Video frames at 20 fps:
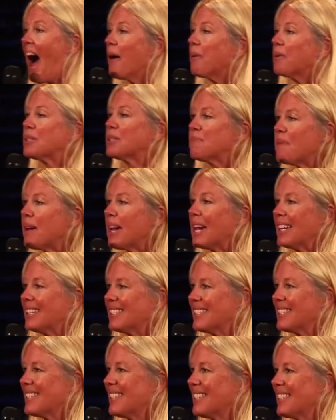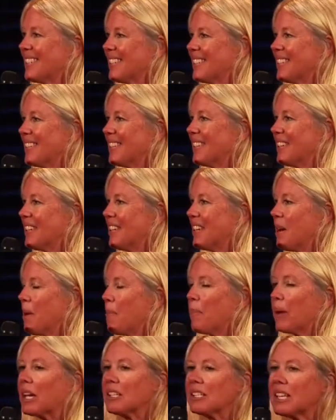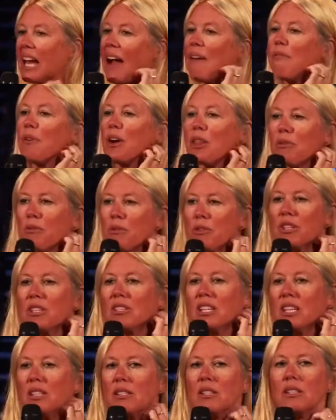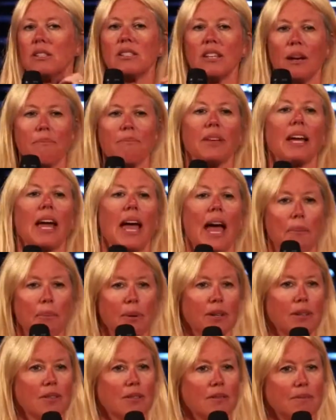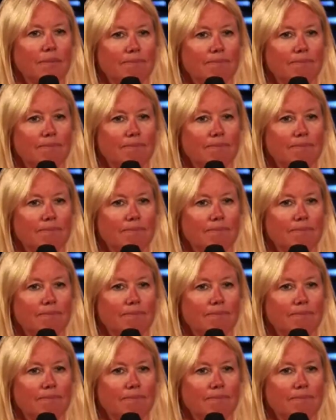I was amazed because halfway through the season, something happened.